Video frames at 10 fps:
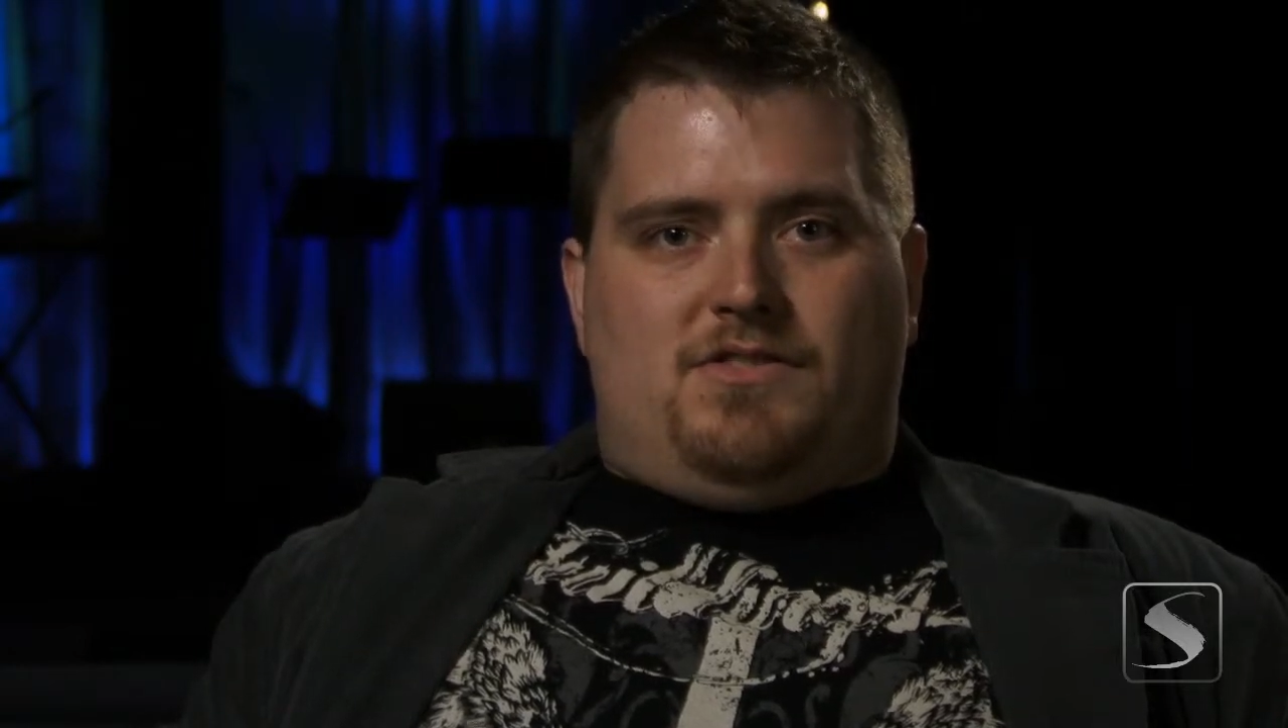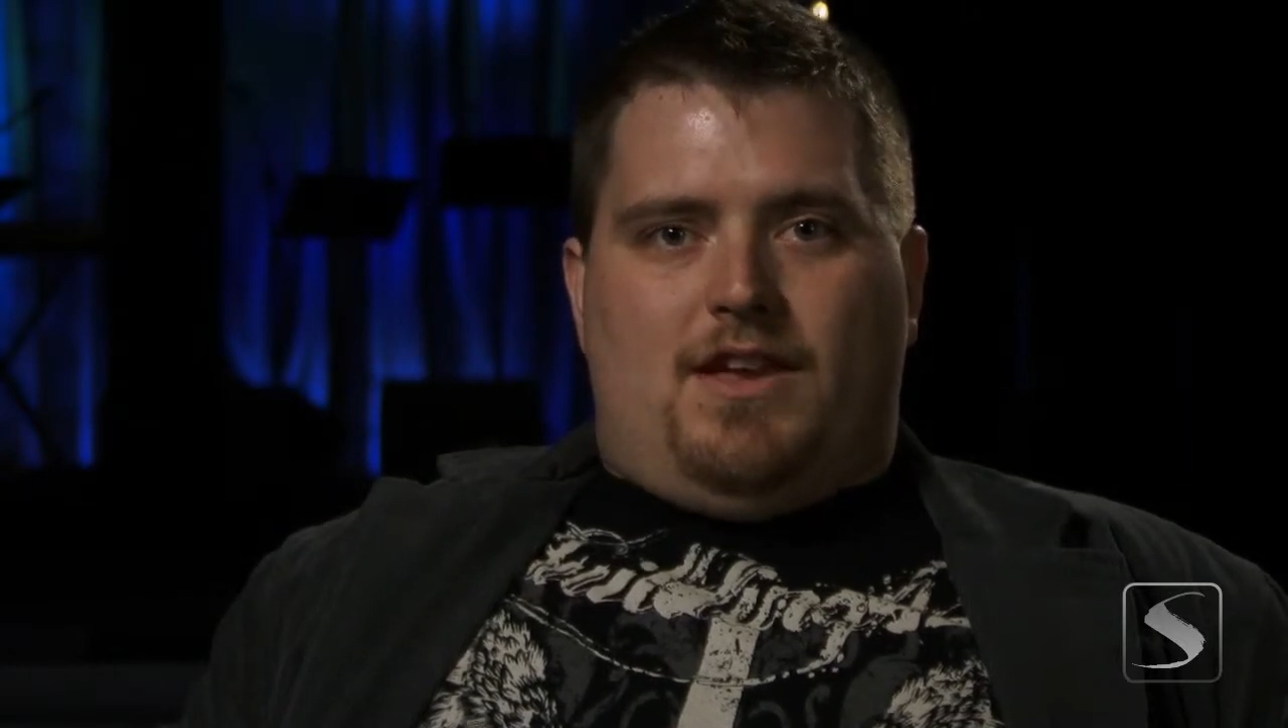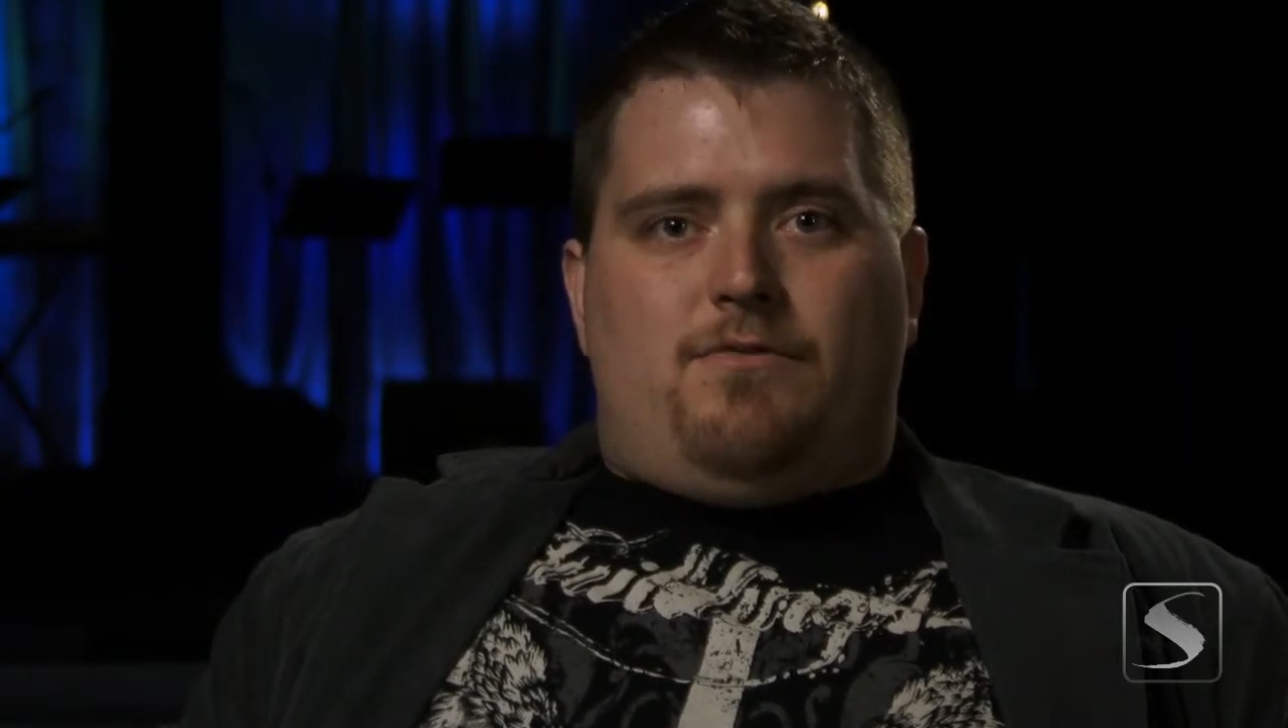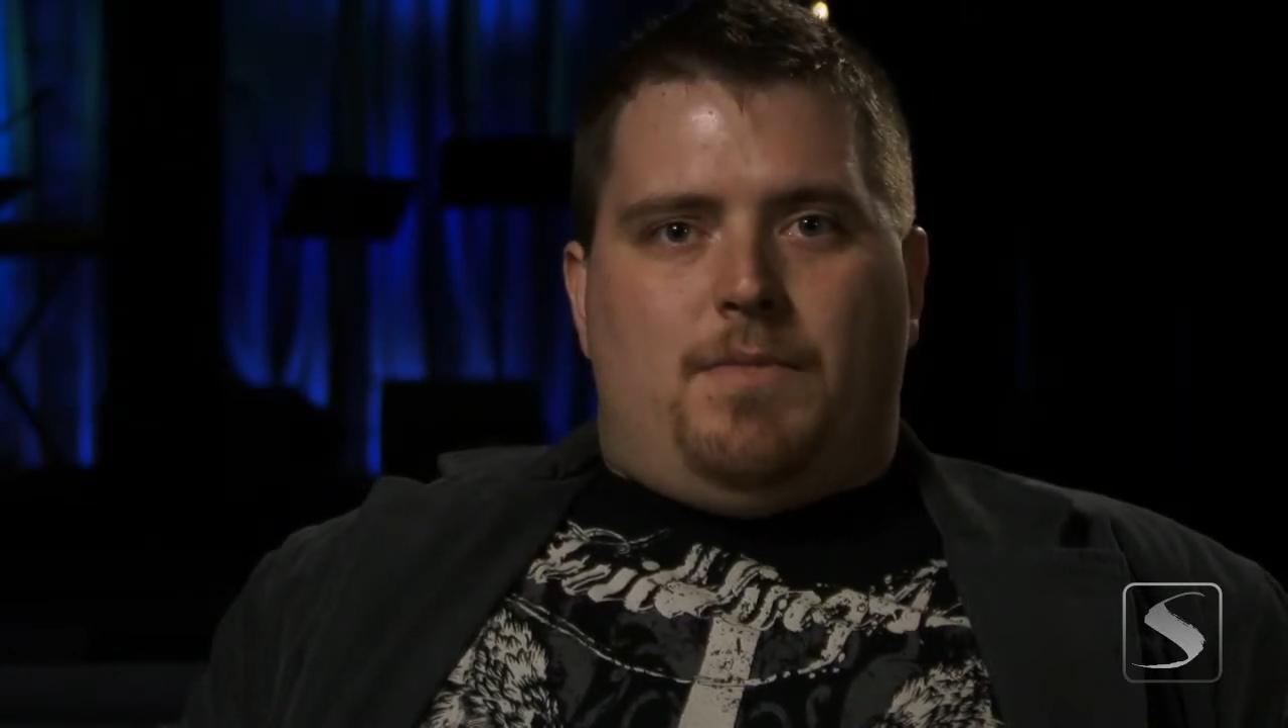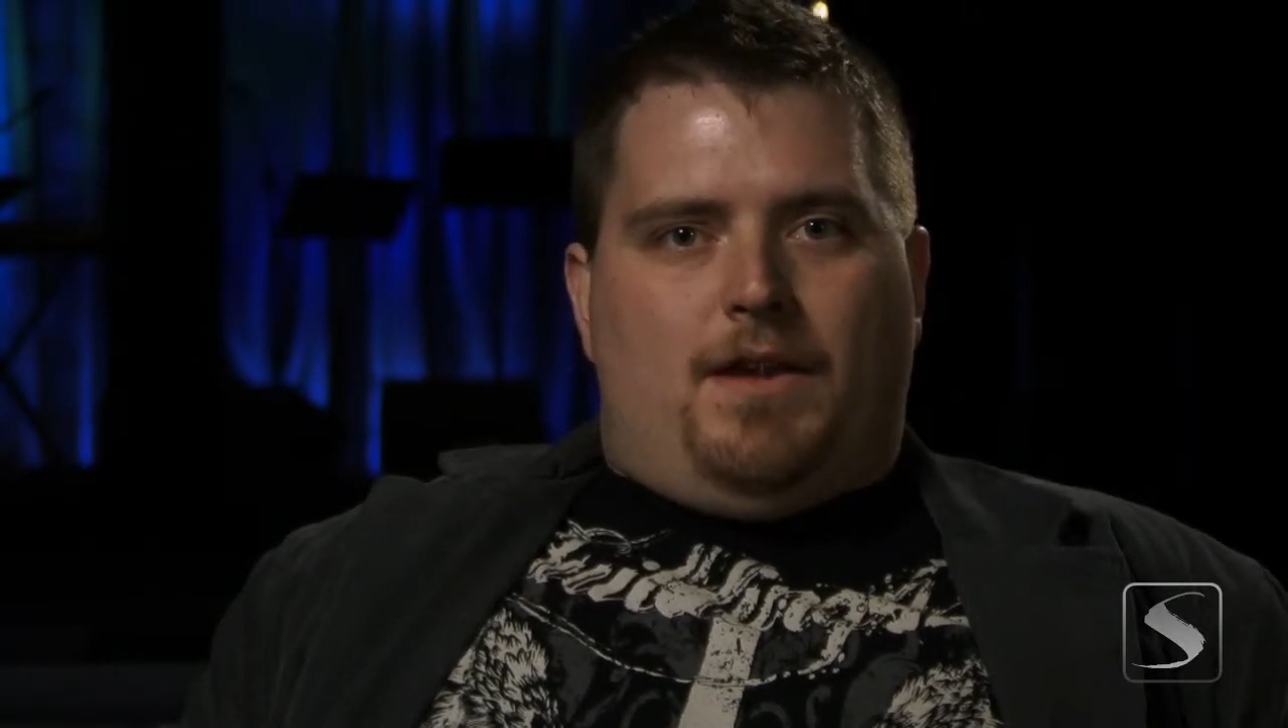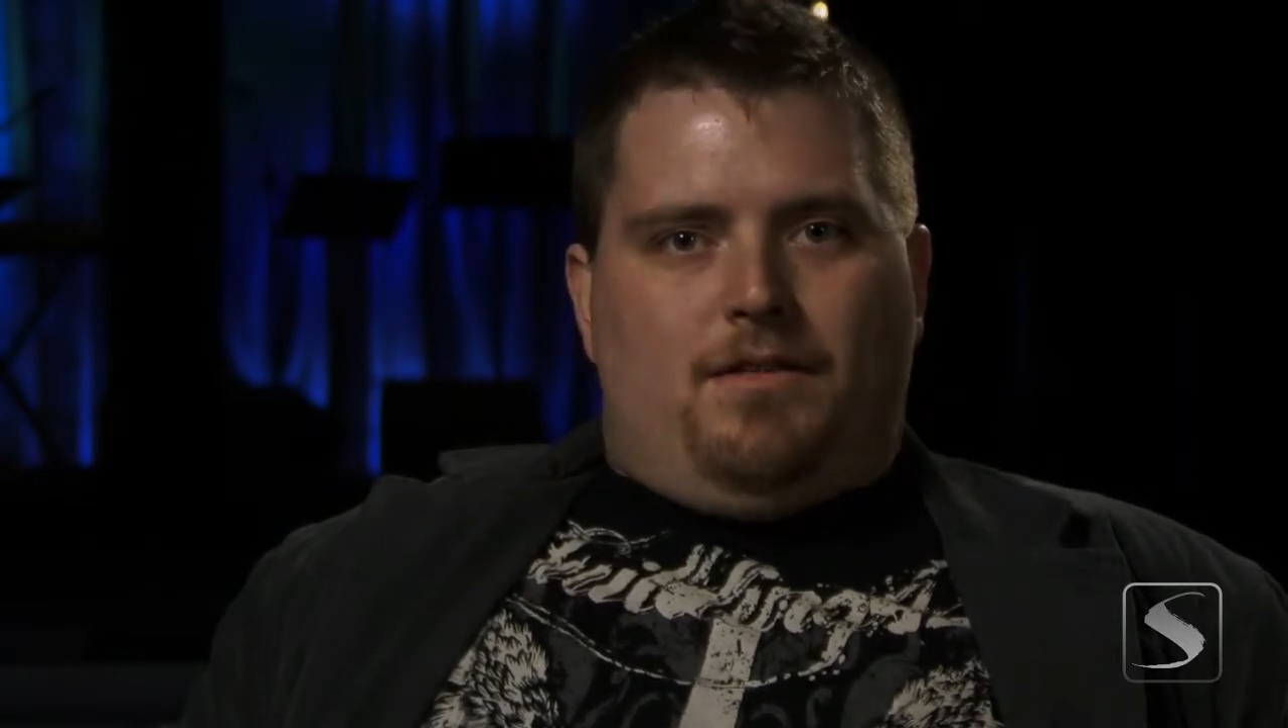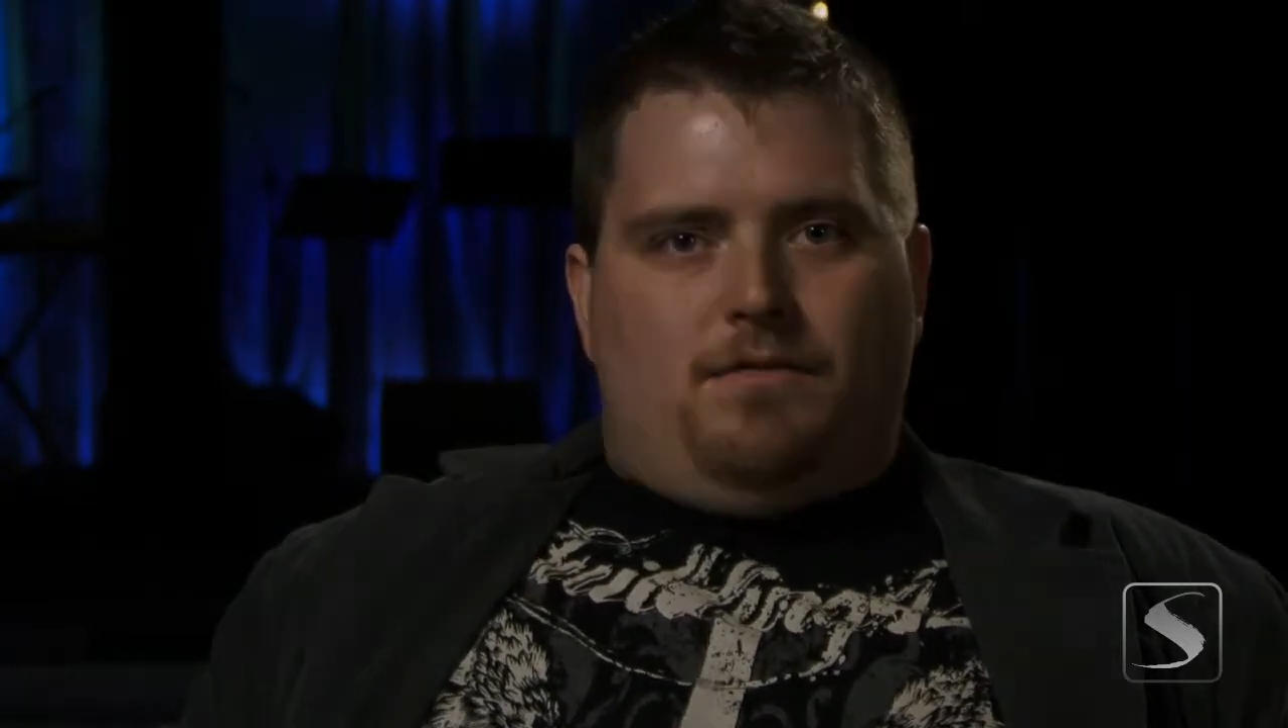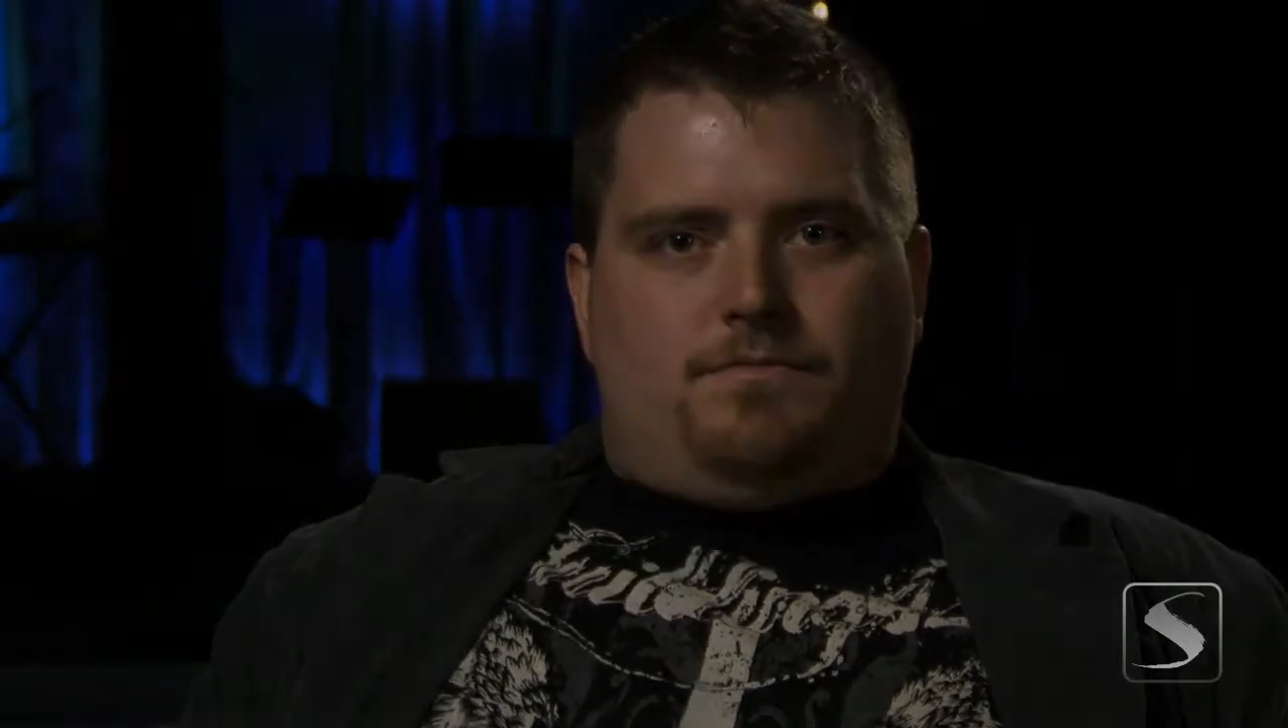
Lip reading: save me.